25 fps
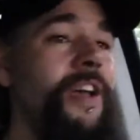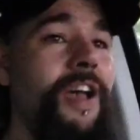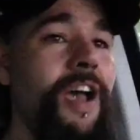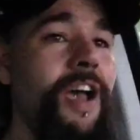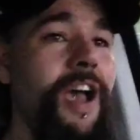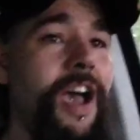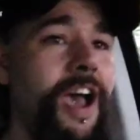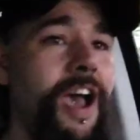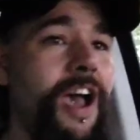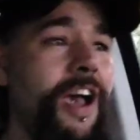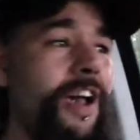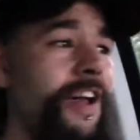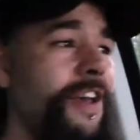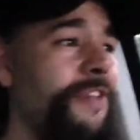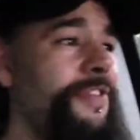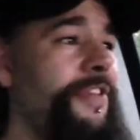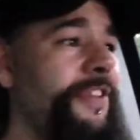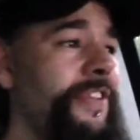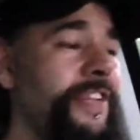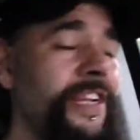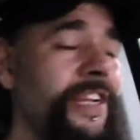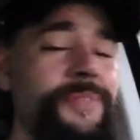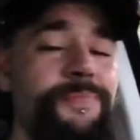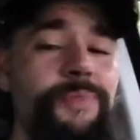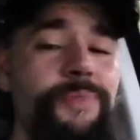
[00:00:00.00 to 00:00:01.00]
Uh, I think
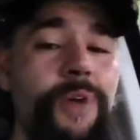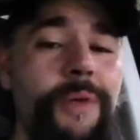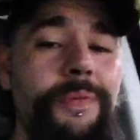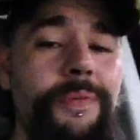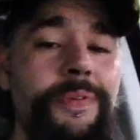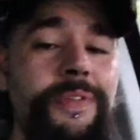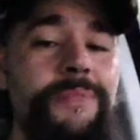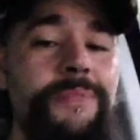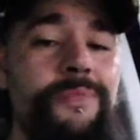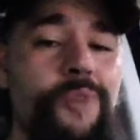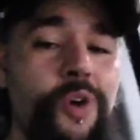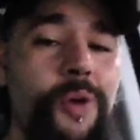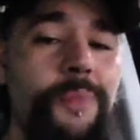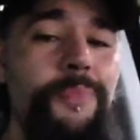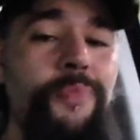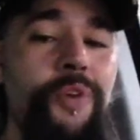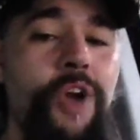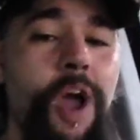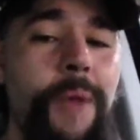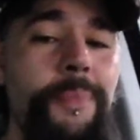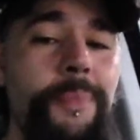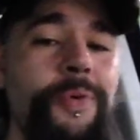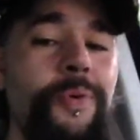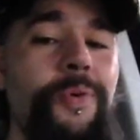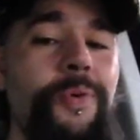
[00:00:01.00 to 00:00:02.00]
that's probably the more
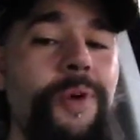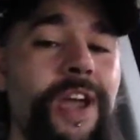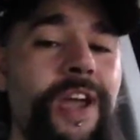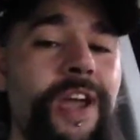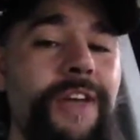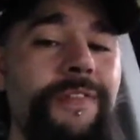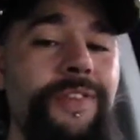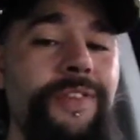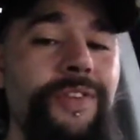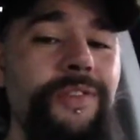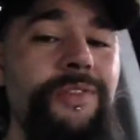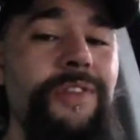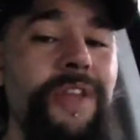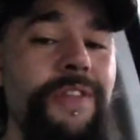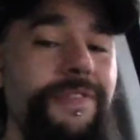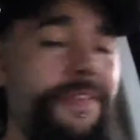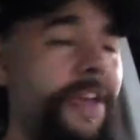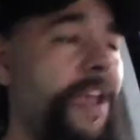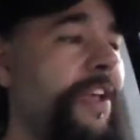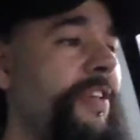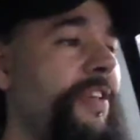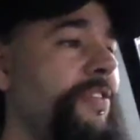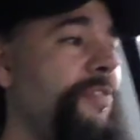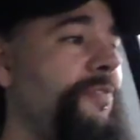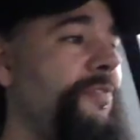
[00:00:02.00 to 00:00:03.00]
proper way of doing a
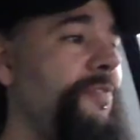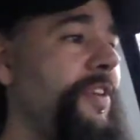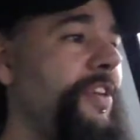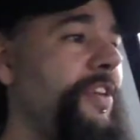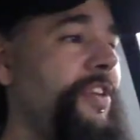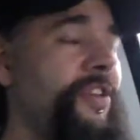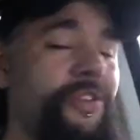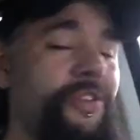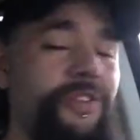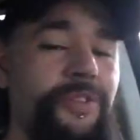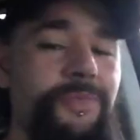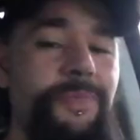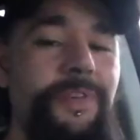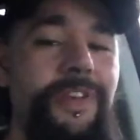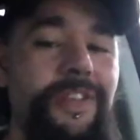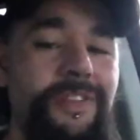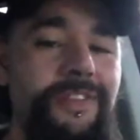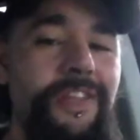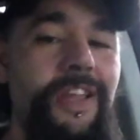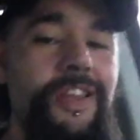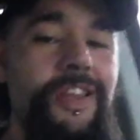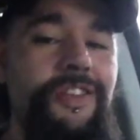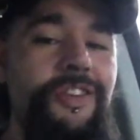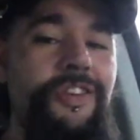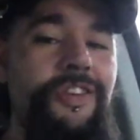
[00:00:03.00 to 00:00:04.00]
thank you video is because
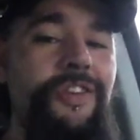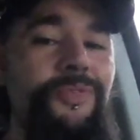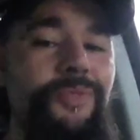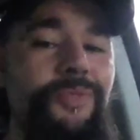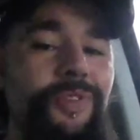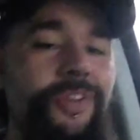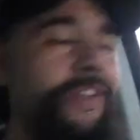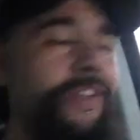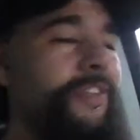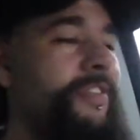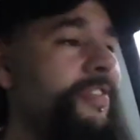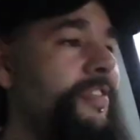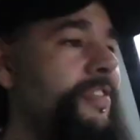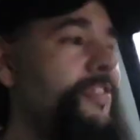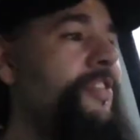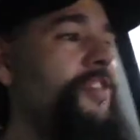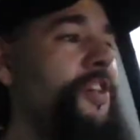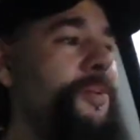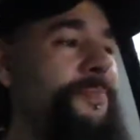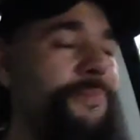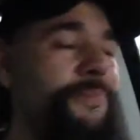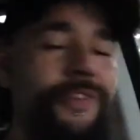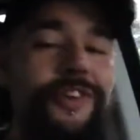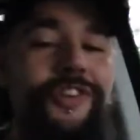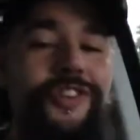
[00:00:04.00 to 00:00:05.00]
then you can really see the
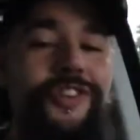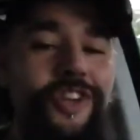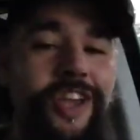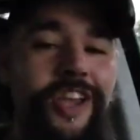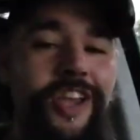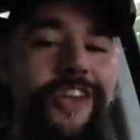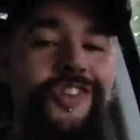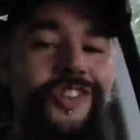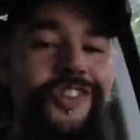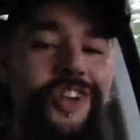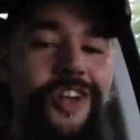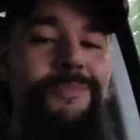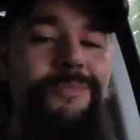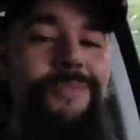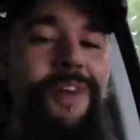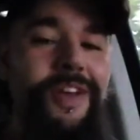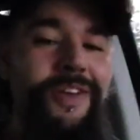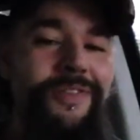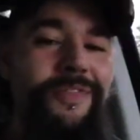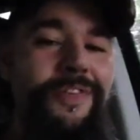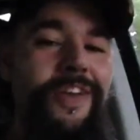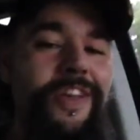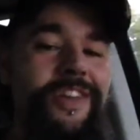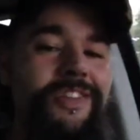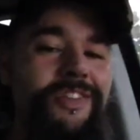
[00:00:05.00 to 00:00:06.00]
appreciation on my
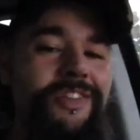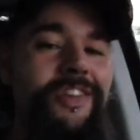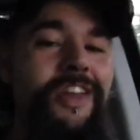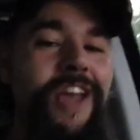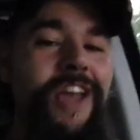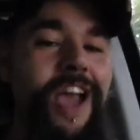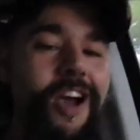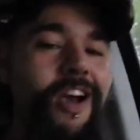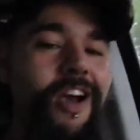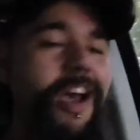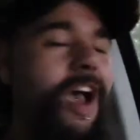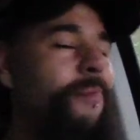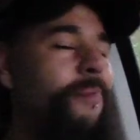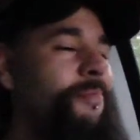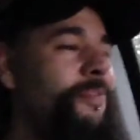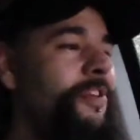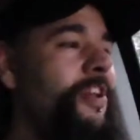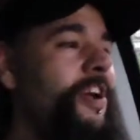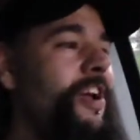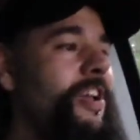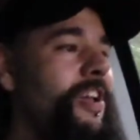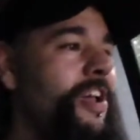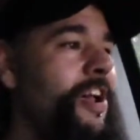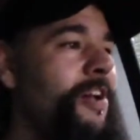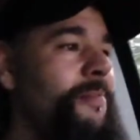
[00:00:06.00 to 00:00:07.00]
face on how happy
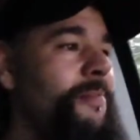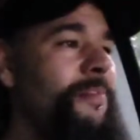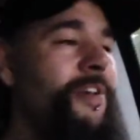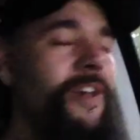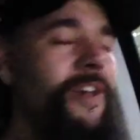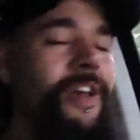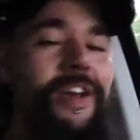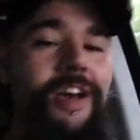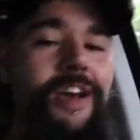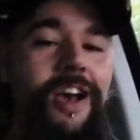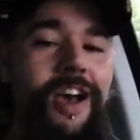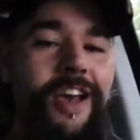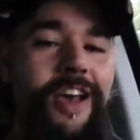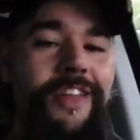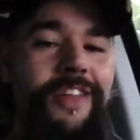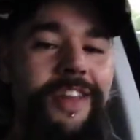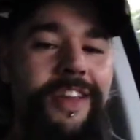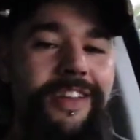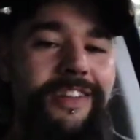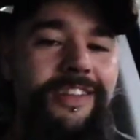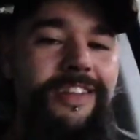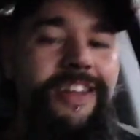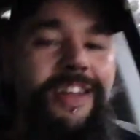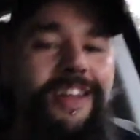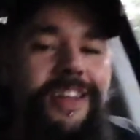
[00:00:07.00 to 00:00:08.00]
I am uh,
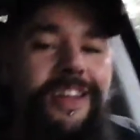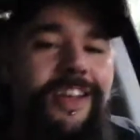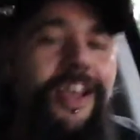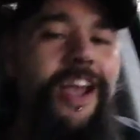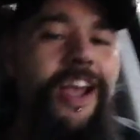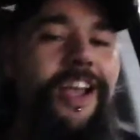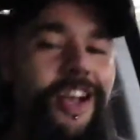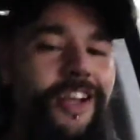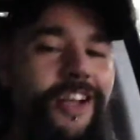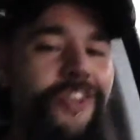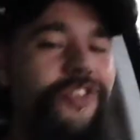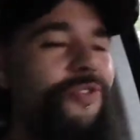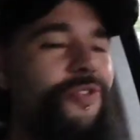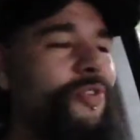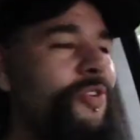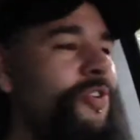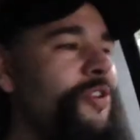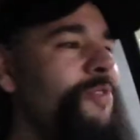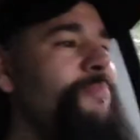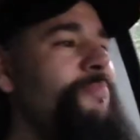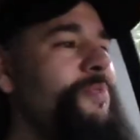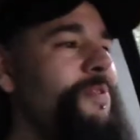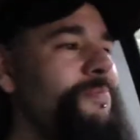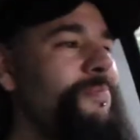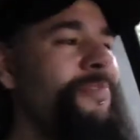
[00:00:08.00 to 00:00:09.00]
that uh, I got
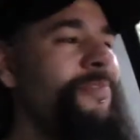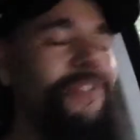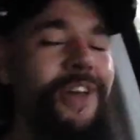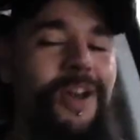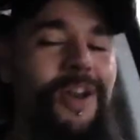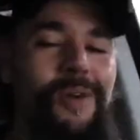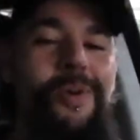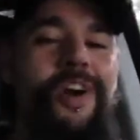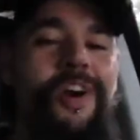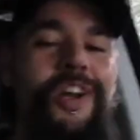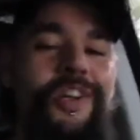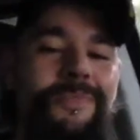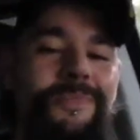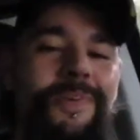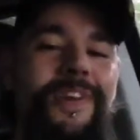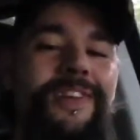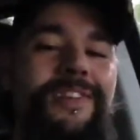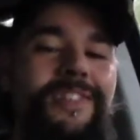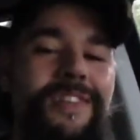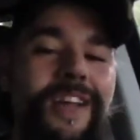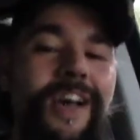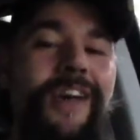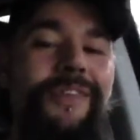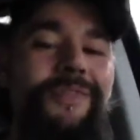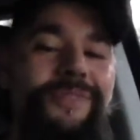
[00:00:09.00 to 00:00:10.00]
200 people that watch my
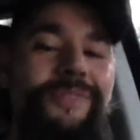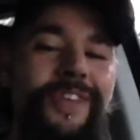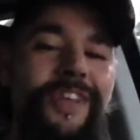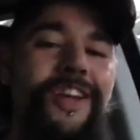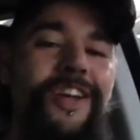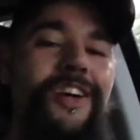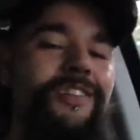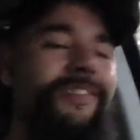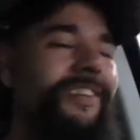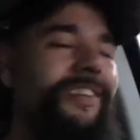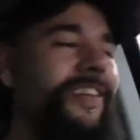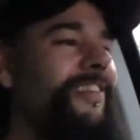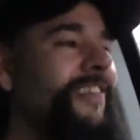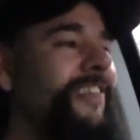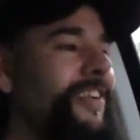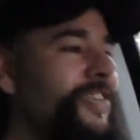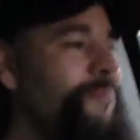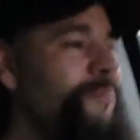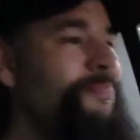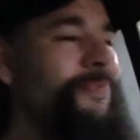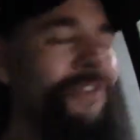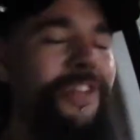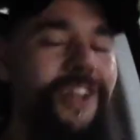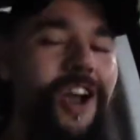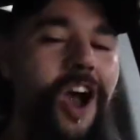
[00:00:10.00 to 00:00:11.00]
stuff, you know? Like, that's
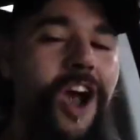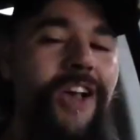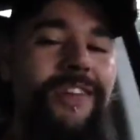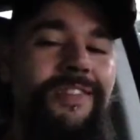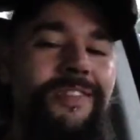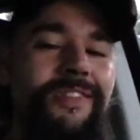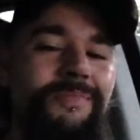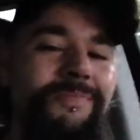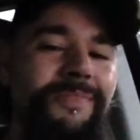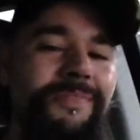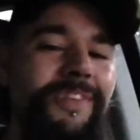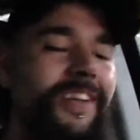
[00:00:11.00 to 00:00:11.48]
pretty awesome.